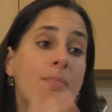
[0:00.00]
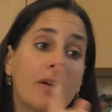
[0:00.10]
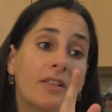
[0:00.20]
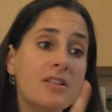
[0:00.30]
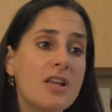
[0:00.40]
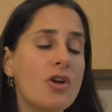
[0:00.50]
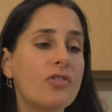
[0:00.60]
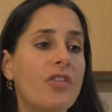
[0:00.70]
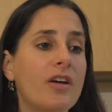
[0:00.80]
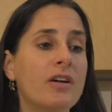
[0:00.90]
But
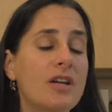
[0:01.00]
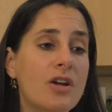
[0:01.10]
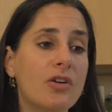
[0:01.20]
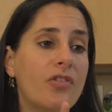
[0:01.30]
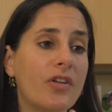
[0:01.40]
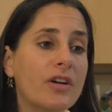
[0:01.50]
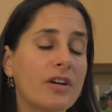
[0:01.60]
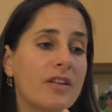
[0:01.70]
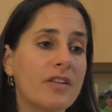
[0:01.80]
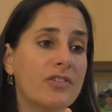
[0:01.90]
here's
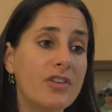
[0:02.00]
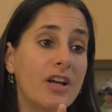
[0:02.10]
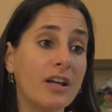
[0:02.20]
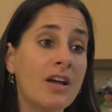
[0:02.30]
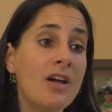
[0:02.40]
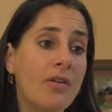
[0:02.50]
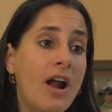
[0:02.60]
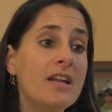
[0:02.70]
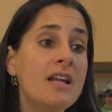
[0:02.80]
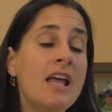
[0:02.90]
the stick,
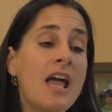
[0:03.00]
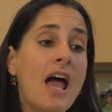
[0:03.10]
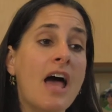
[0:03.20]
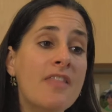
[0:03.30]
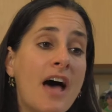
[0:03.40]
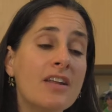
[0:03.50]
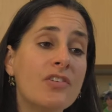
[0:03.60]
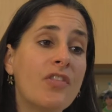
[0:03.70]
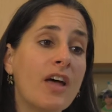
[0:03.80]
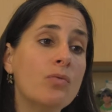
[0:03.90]
right? And that
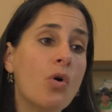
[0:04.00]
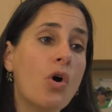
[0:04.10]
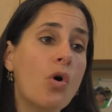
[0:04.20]
is that